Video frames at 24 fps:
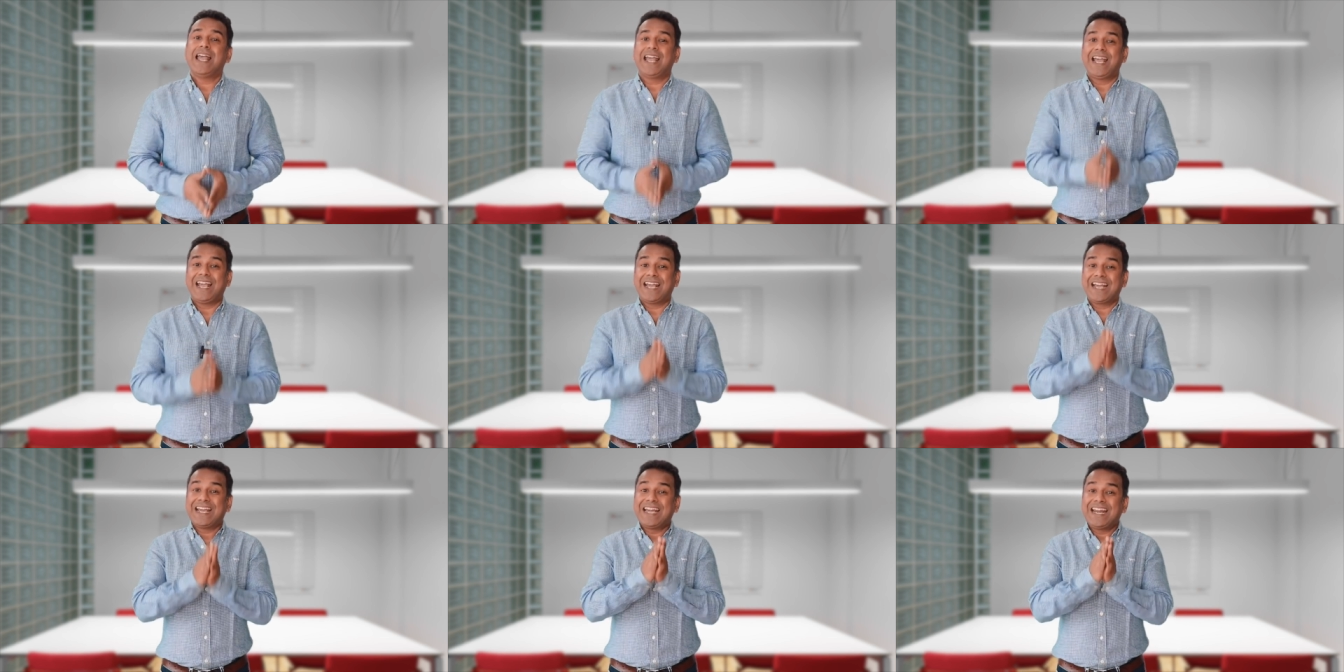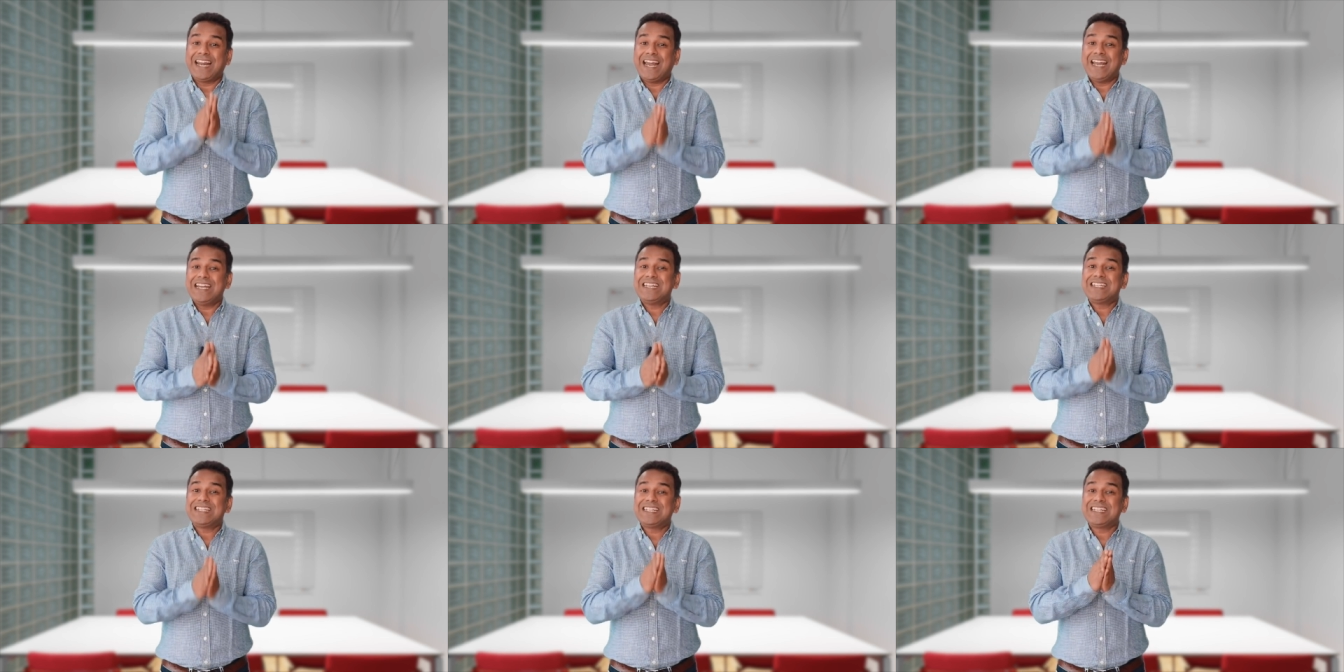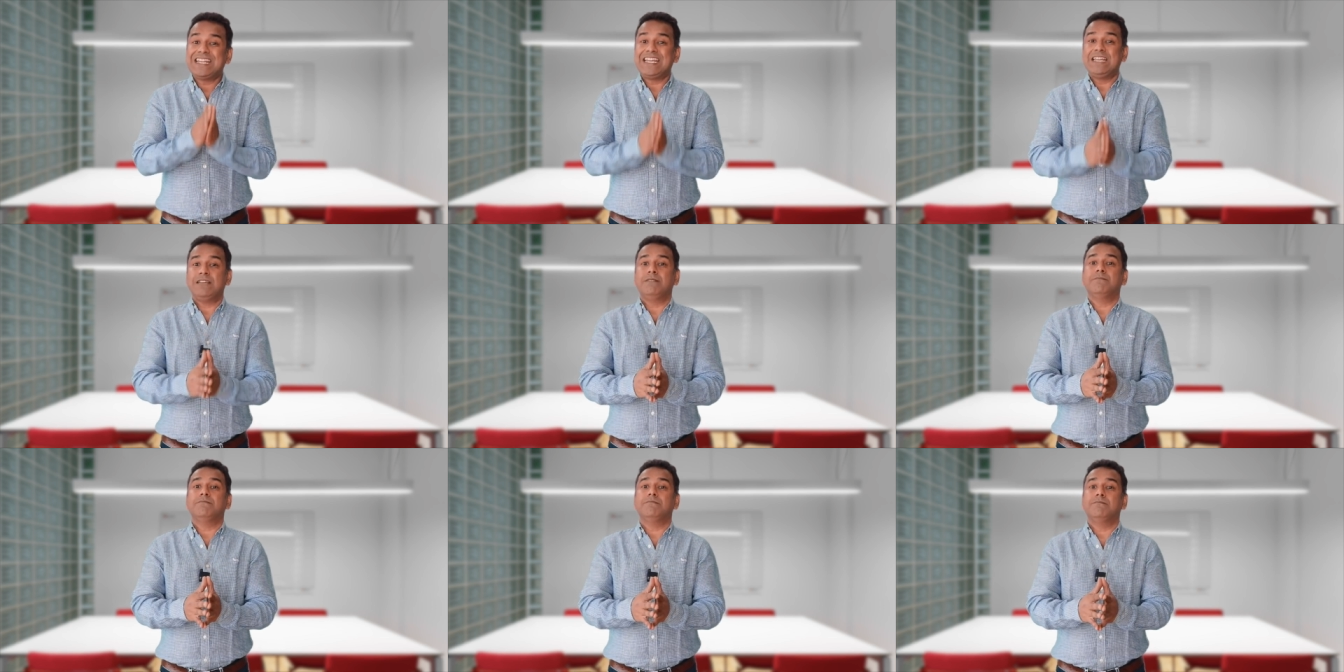A great
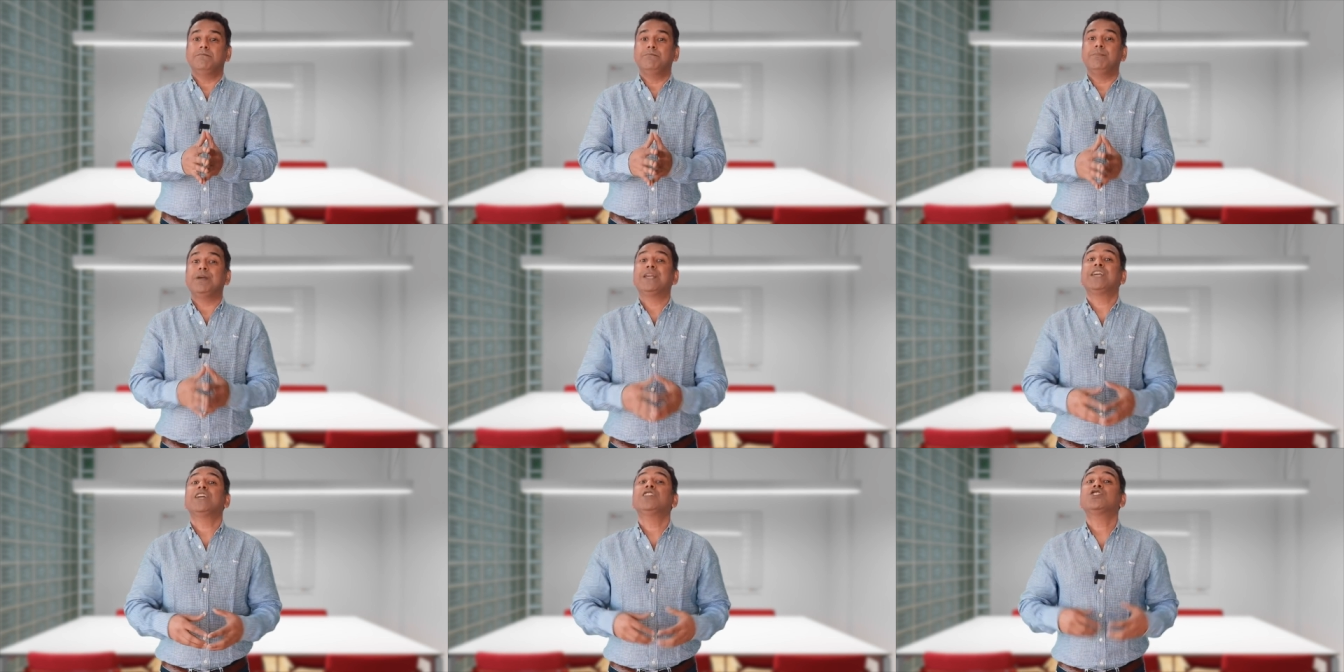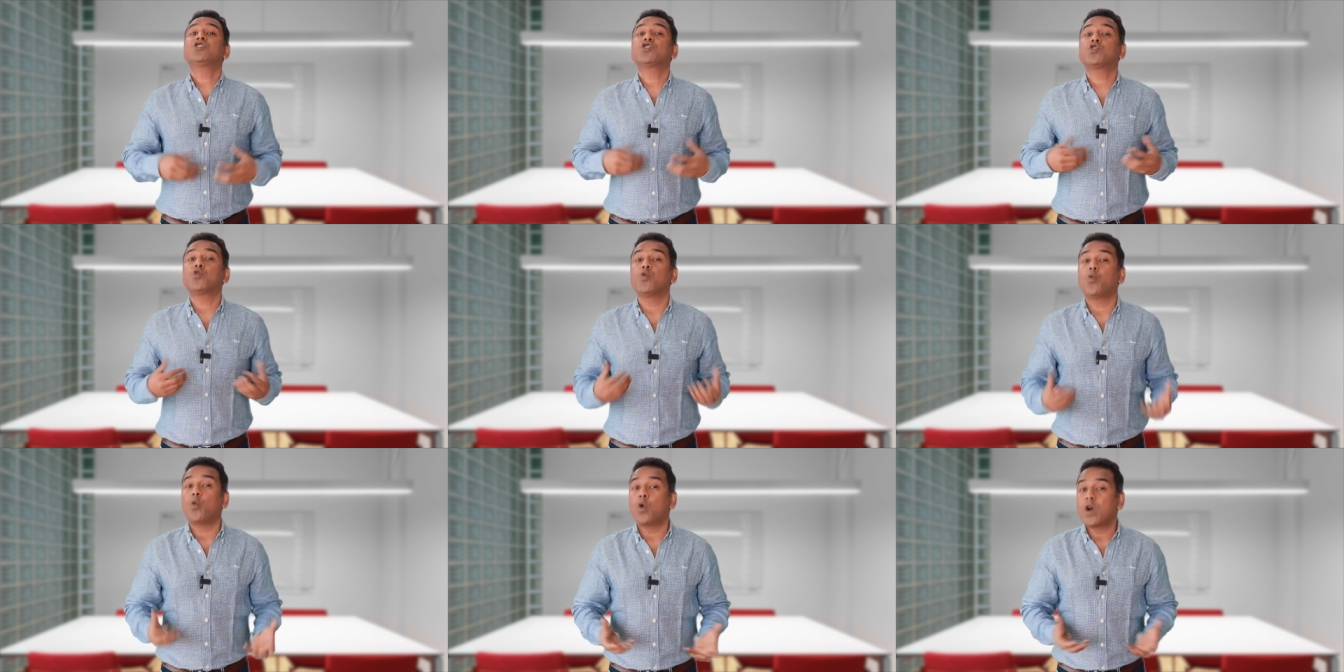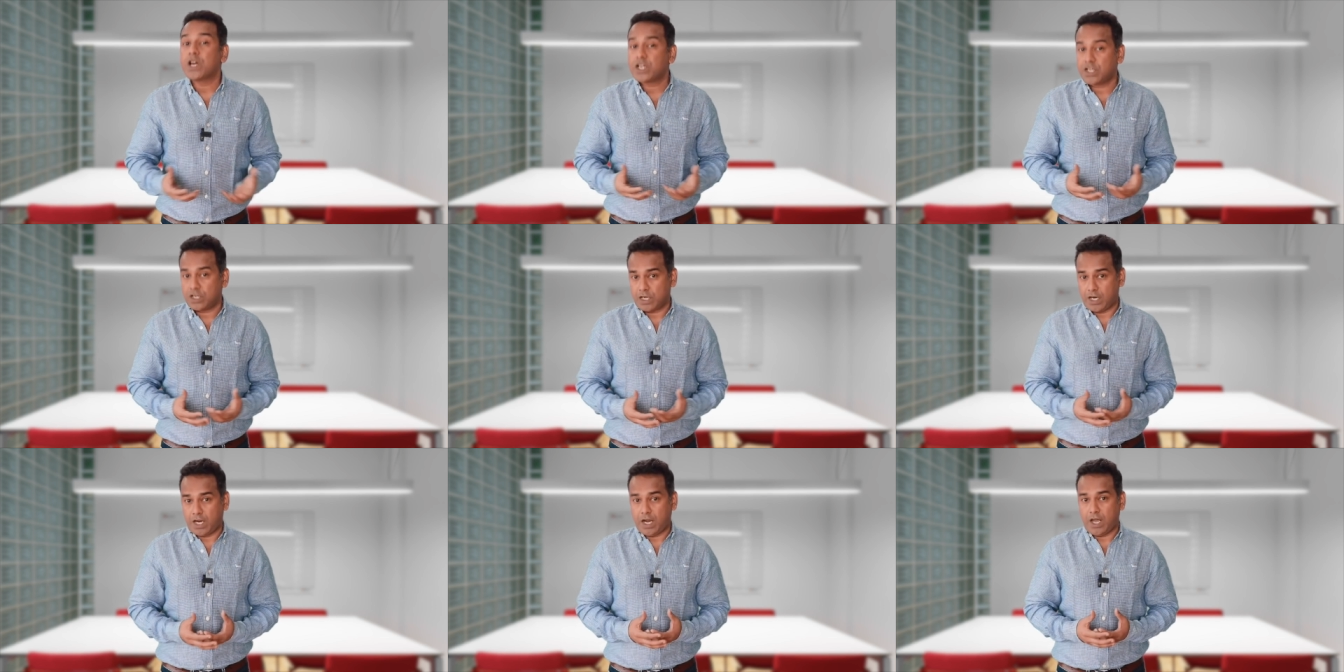team begins to
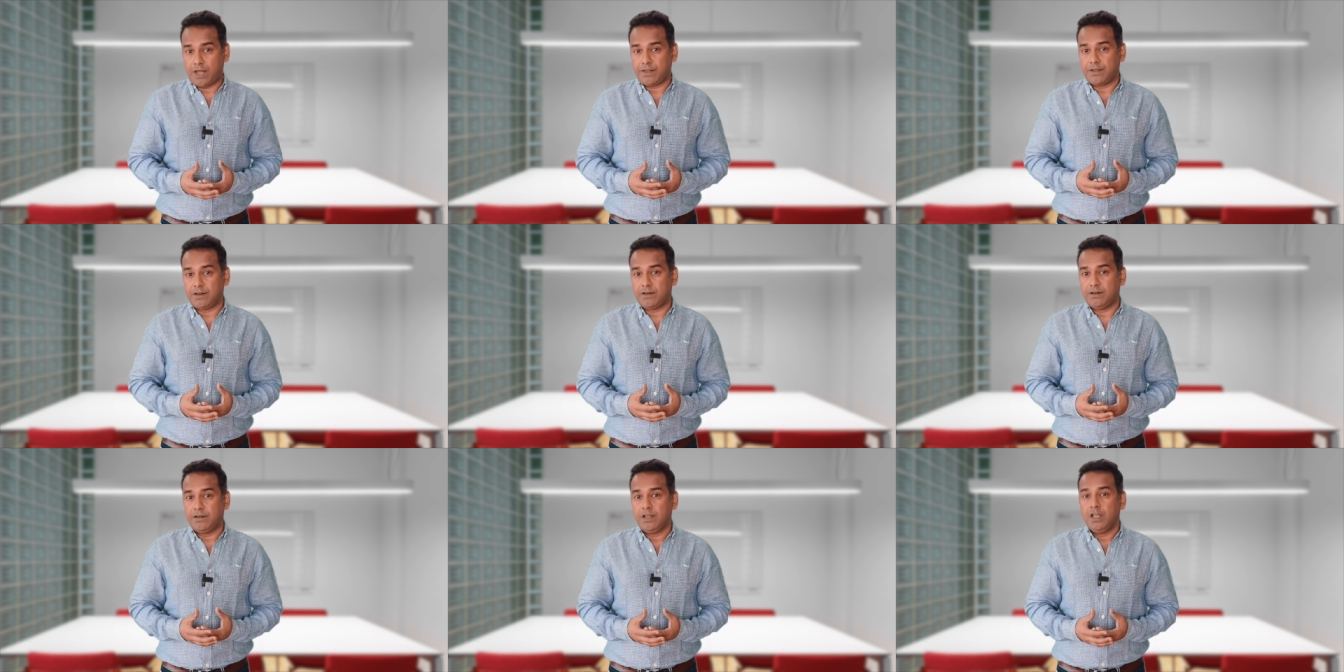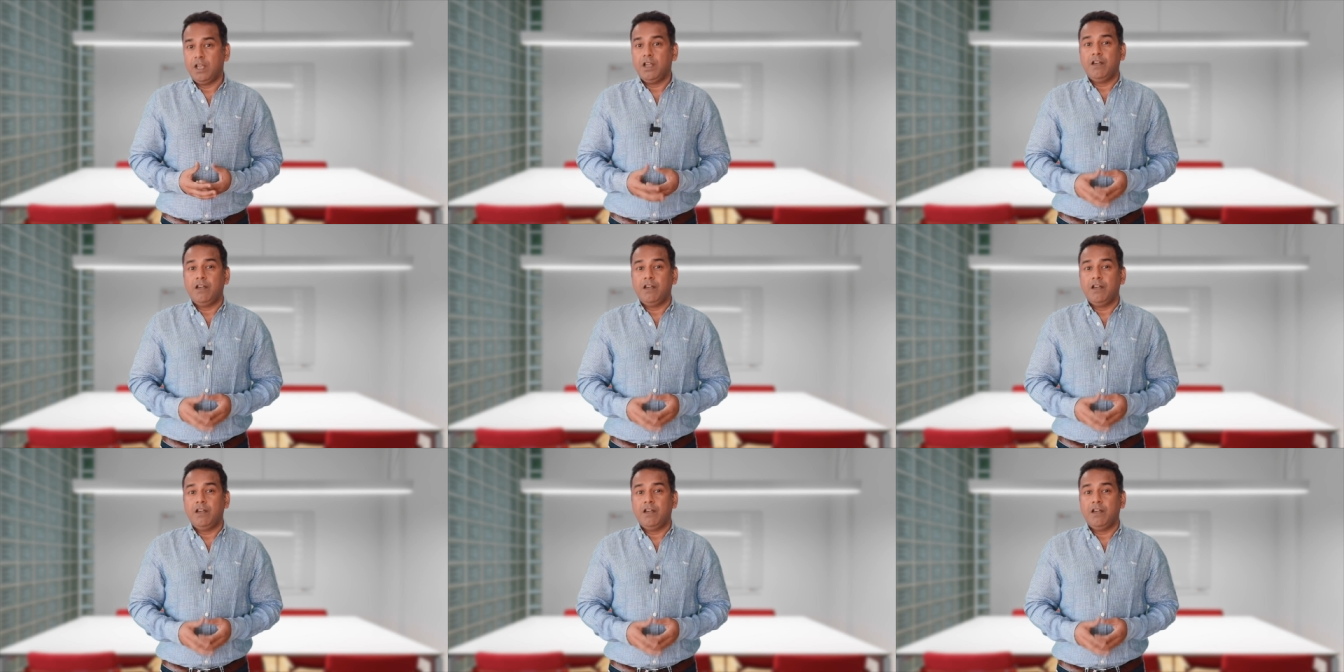work together